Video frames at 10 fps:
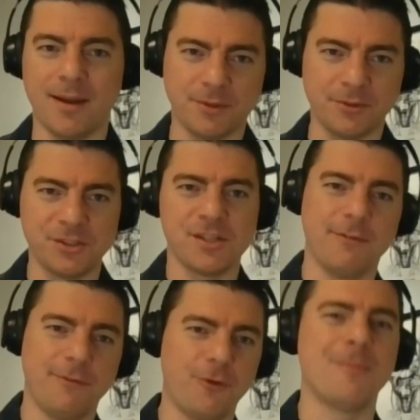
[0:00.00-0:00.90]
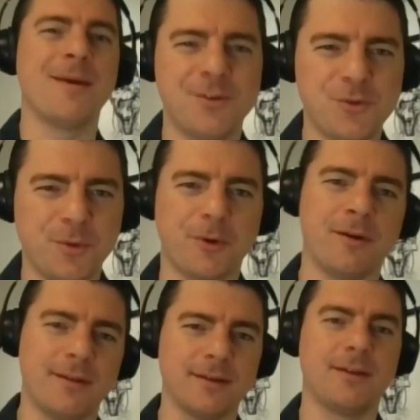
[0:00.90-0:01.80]
I'm originally from Antwerp,
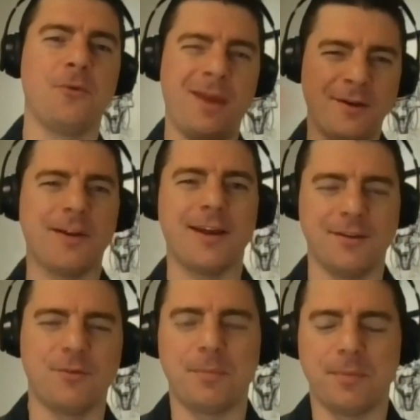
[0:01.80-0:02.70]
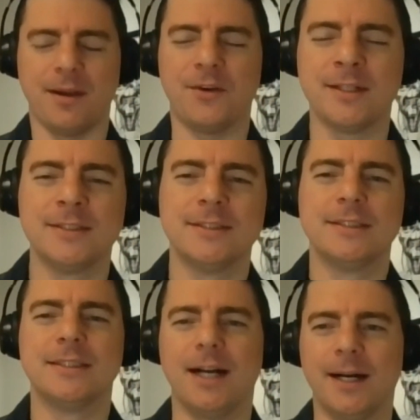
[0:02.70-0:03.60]
or the greater Antwerp area.
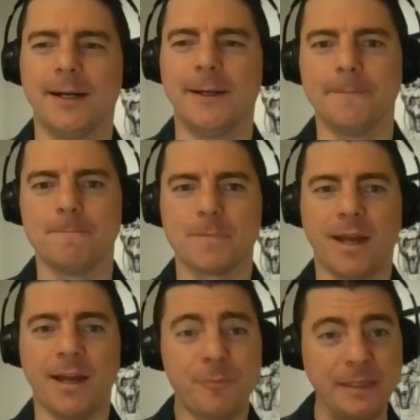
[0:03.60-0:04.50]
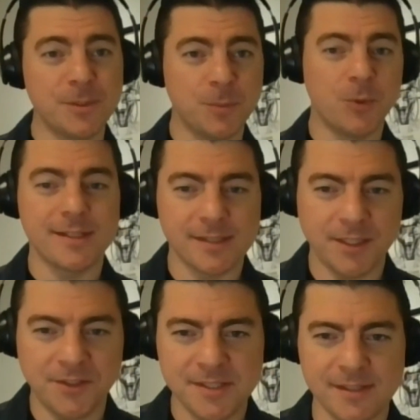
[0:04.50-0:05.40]
I've been to Buenos
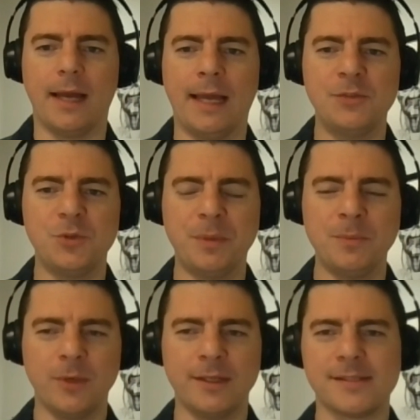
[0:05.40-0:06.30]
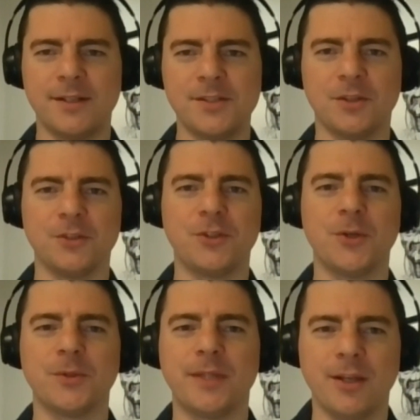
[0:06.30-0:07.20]
Aires. Antwerp and Buenos Aires,
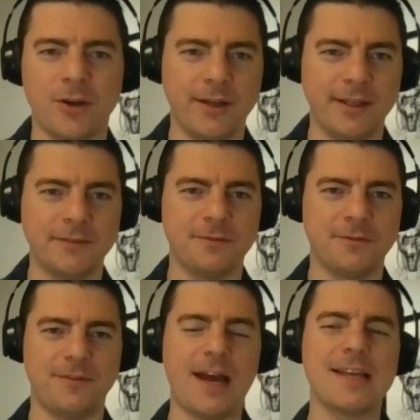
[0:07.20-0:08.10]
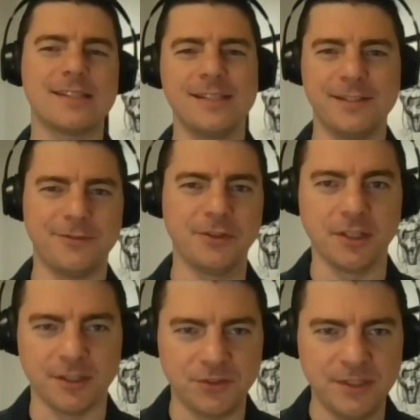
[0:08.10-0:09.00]
although they are in vastly
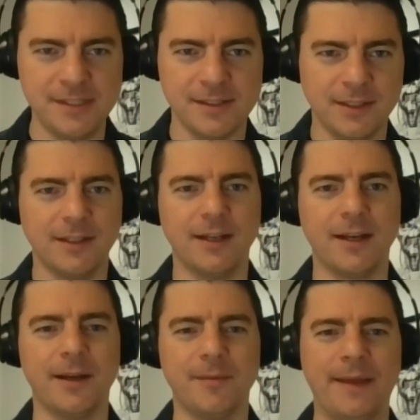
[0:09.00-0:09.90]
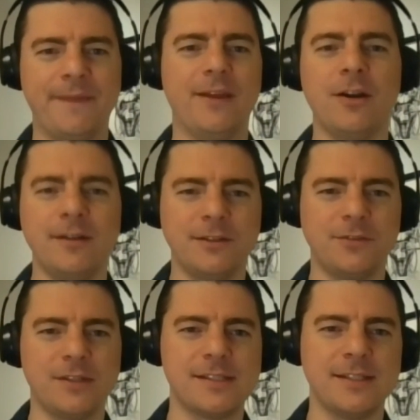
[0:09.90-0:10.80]
different countries, and they are
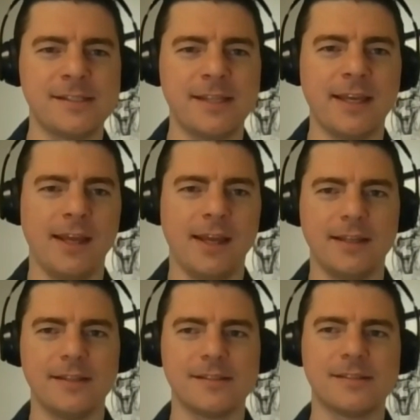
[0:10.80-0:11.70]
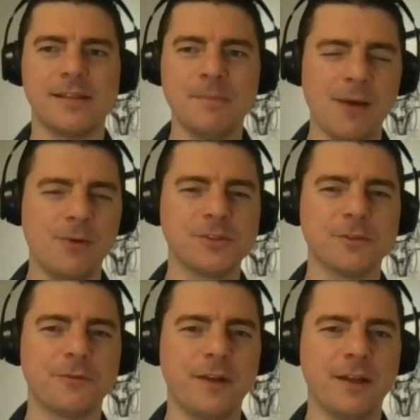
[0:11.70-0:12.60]
different cities, they somehow
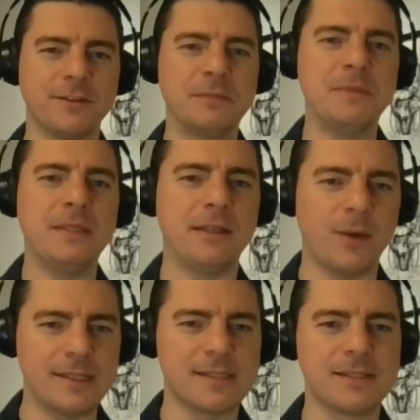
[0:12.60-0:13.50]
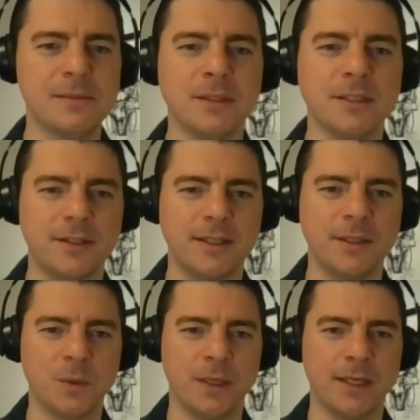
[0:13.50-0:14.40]
also felt to me quite similar
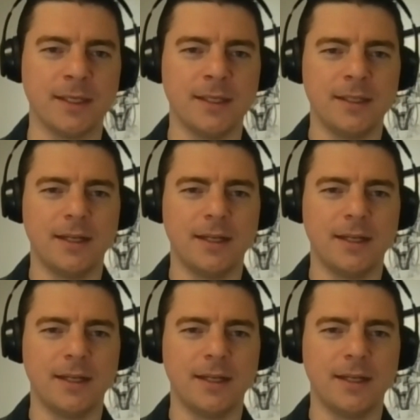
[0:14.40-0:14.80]
in a way.